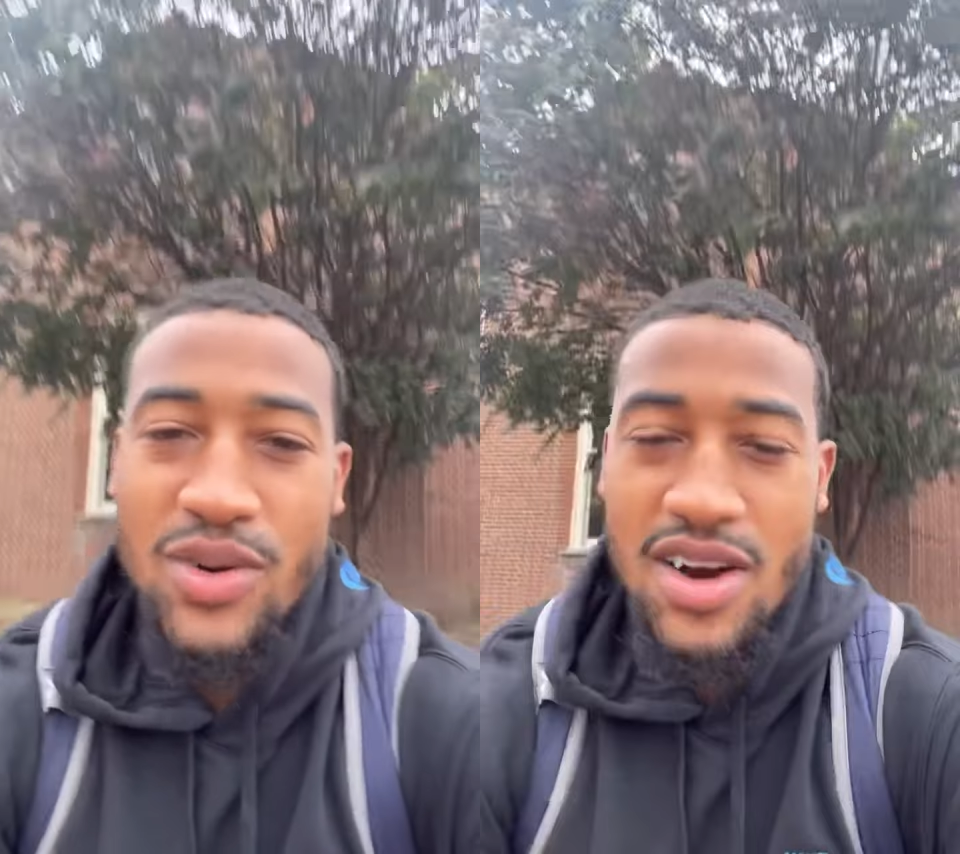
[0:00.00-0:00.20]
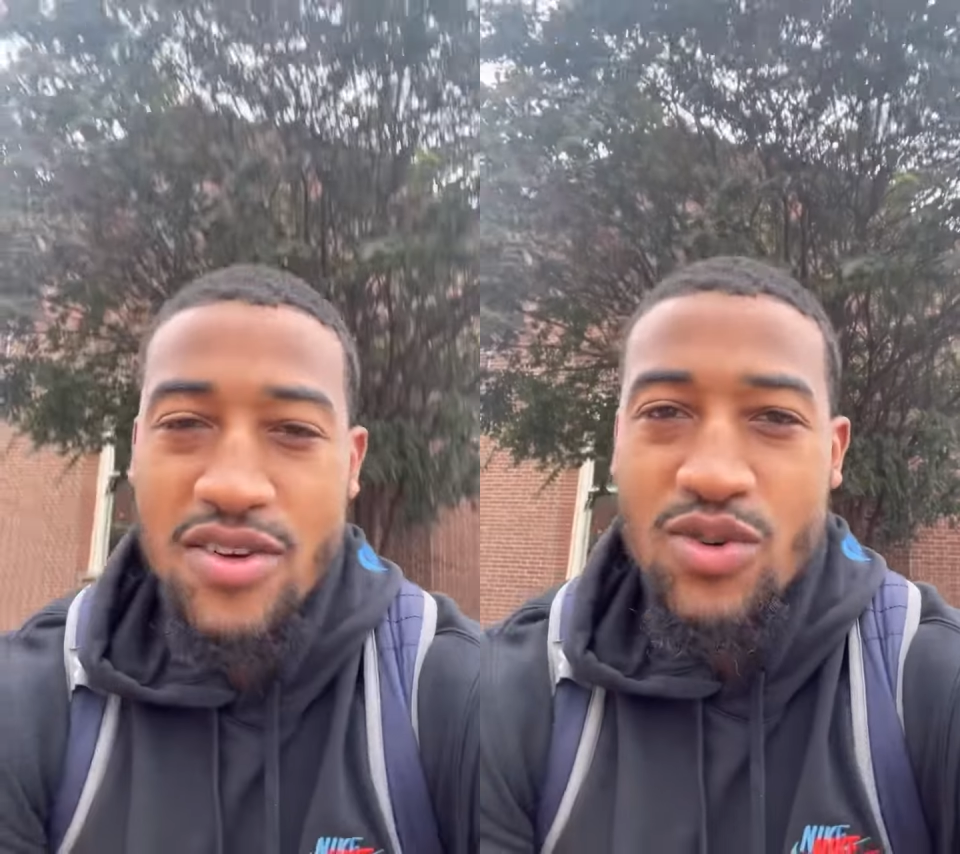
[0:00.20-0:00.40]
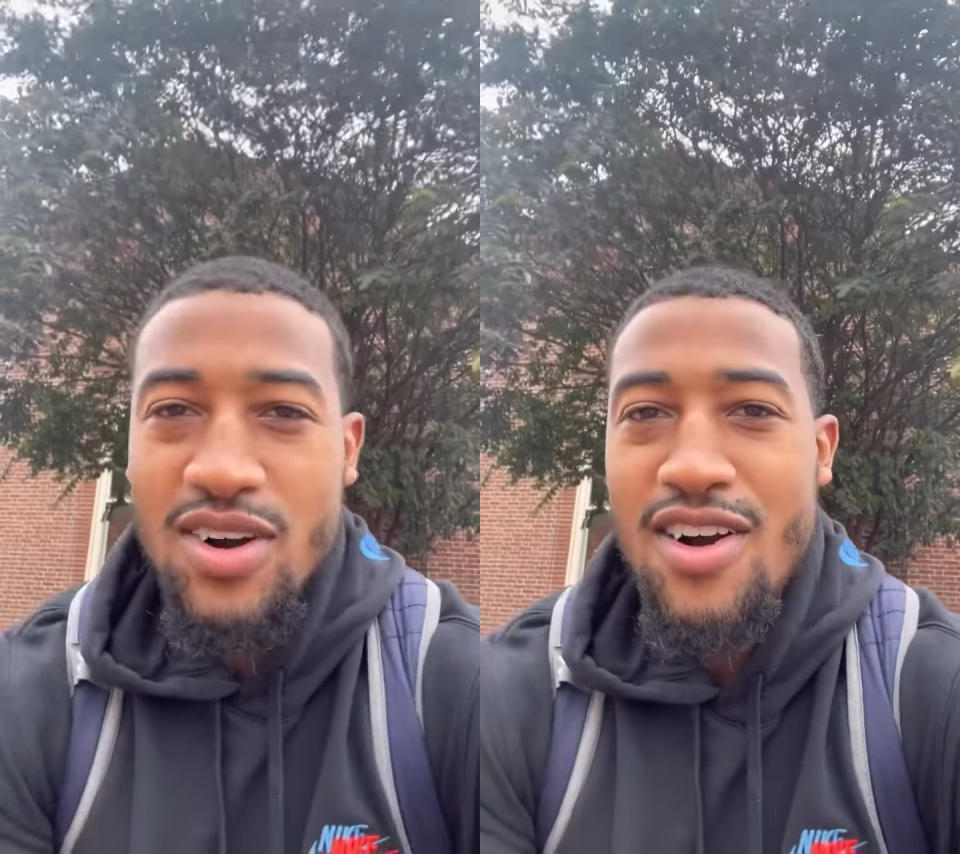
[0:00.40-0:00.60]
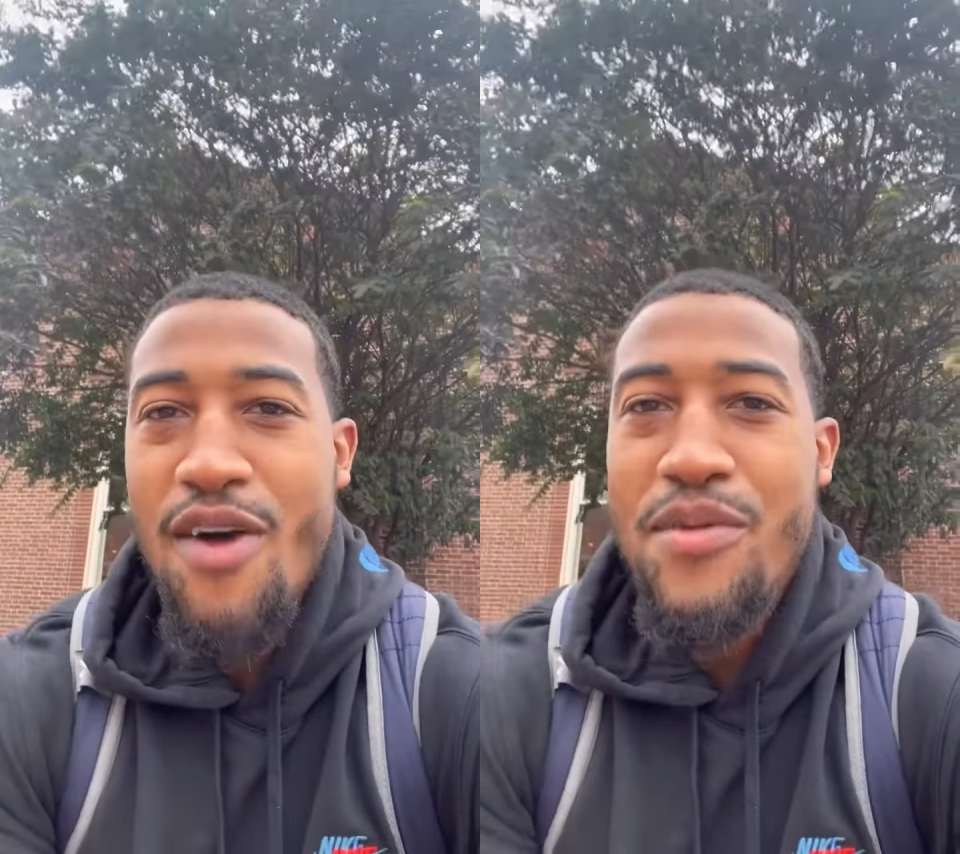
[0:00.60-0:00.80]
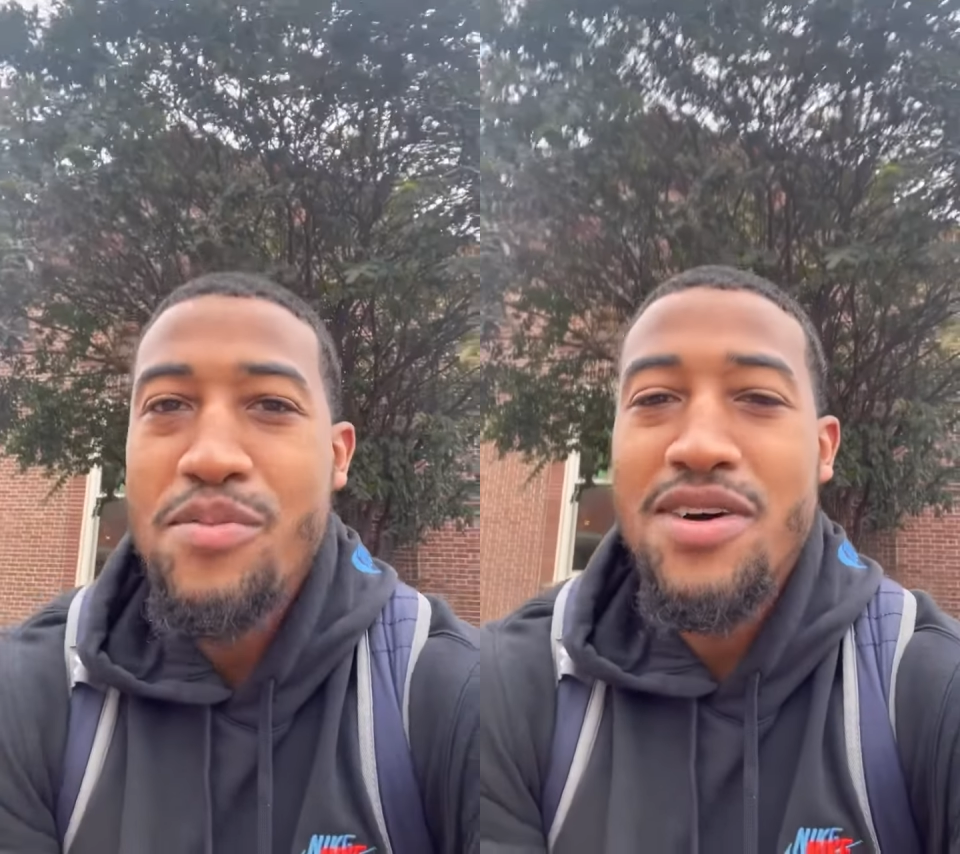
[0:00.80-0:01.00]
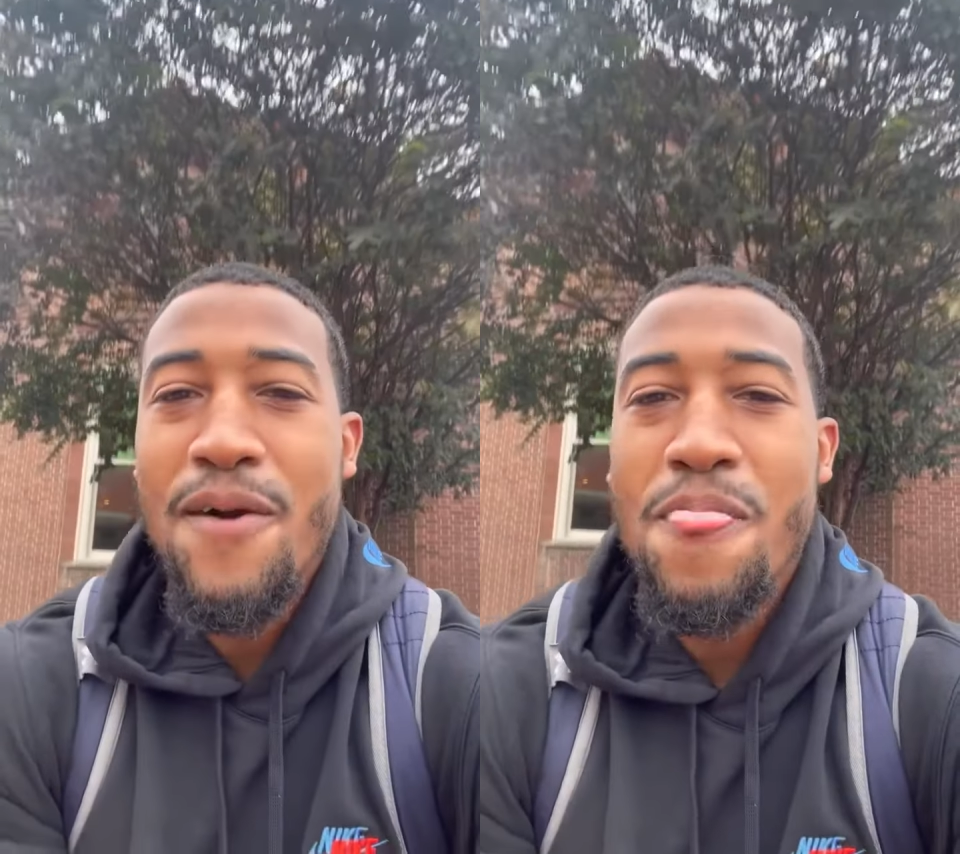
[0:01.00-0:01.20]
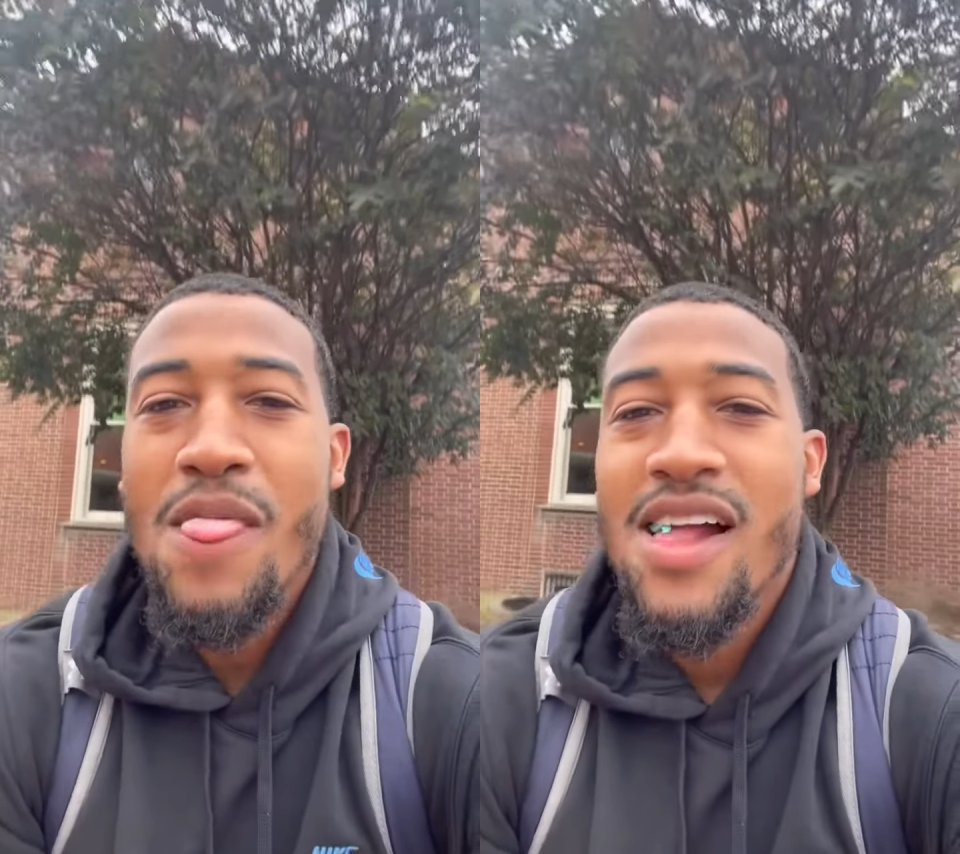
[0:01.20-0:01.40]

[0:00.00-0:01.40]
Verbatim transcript: whatever you want to call me, but